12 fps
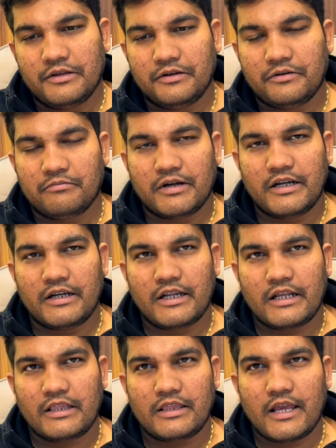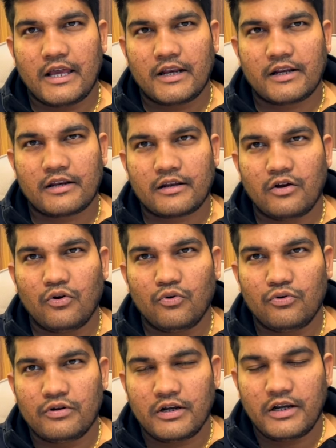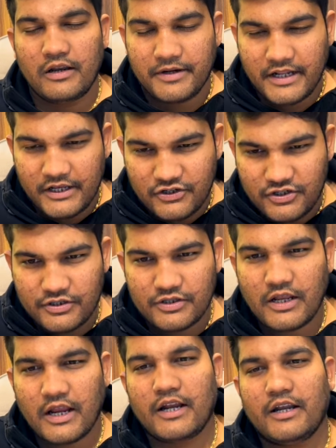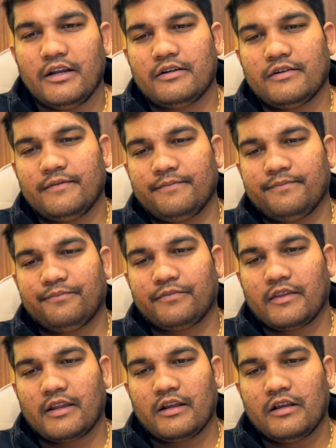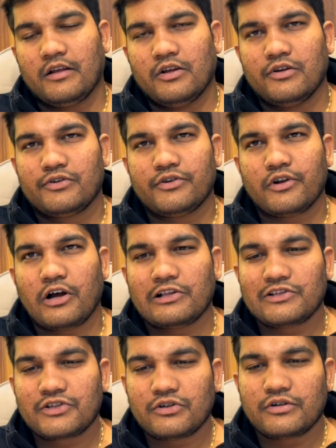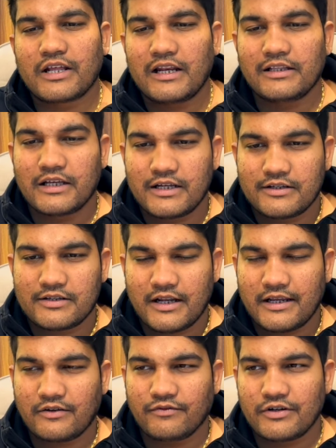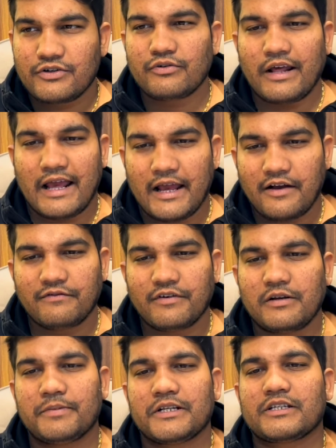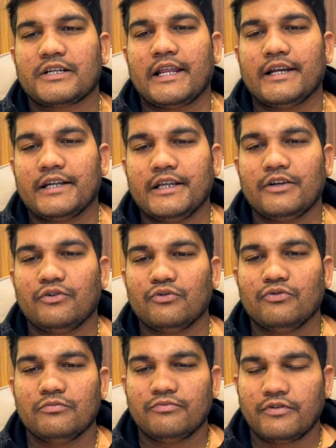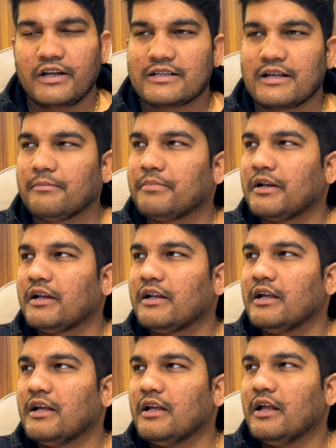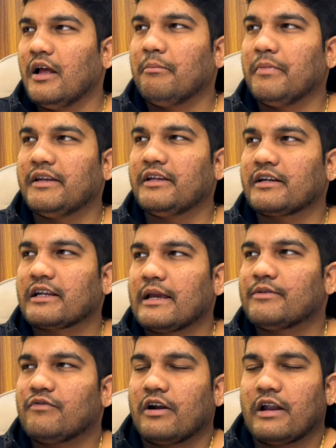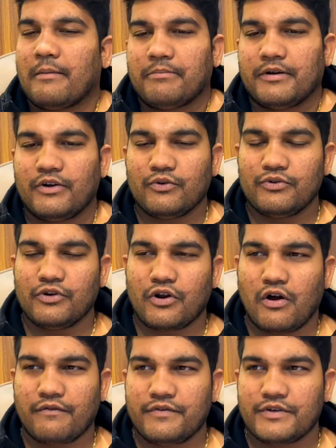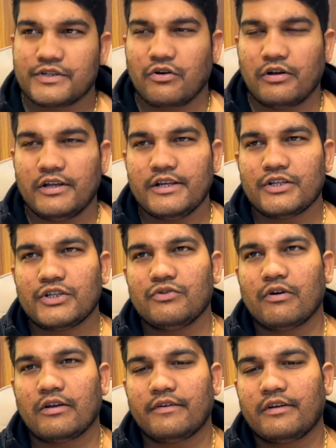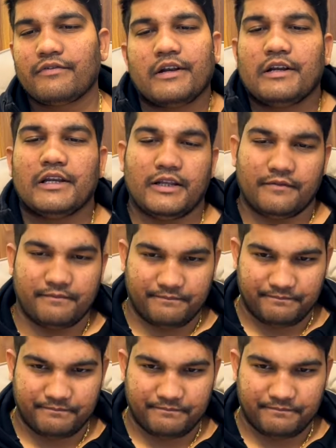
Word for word: you know maintain their own limitations and should also tell others like one should have one personality to whom for example many times what happened to your office colleagues you are very friendly